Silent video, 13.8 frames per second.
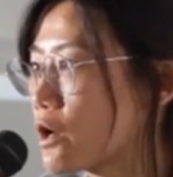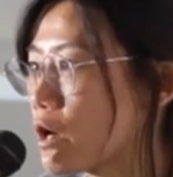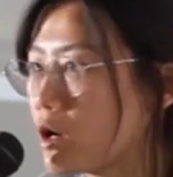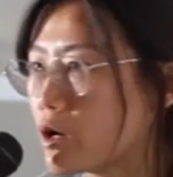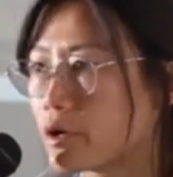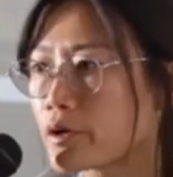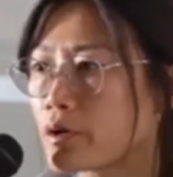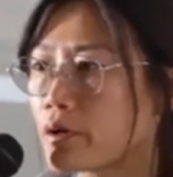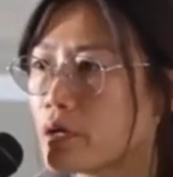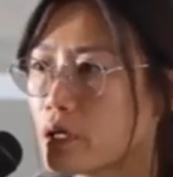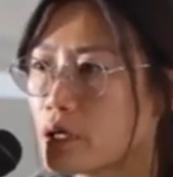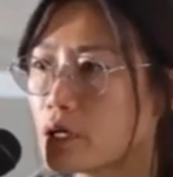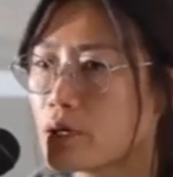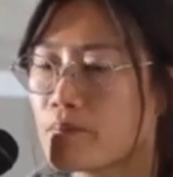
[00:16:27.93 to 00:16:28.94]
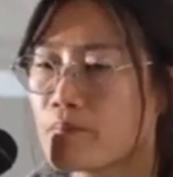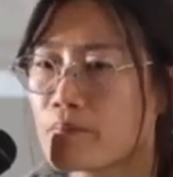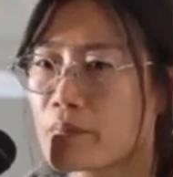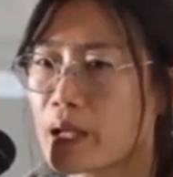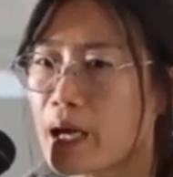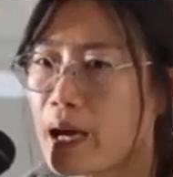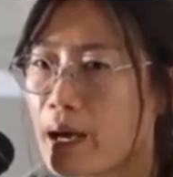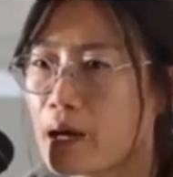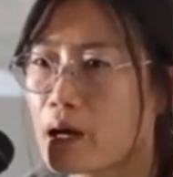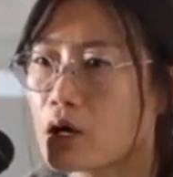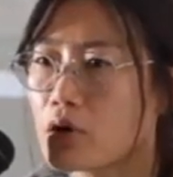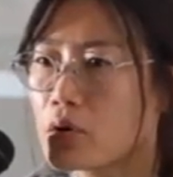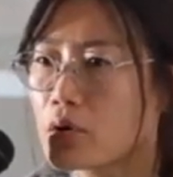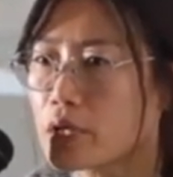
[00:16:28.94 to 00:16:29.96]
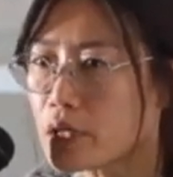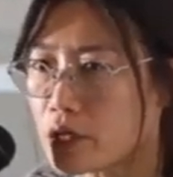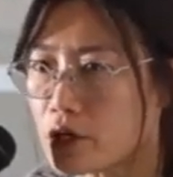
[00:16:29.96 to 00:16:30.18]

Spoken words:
on how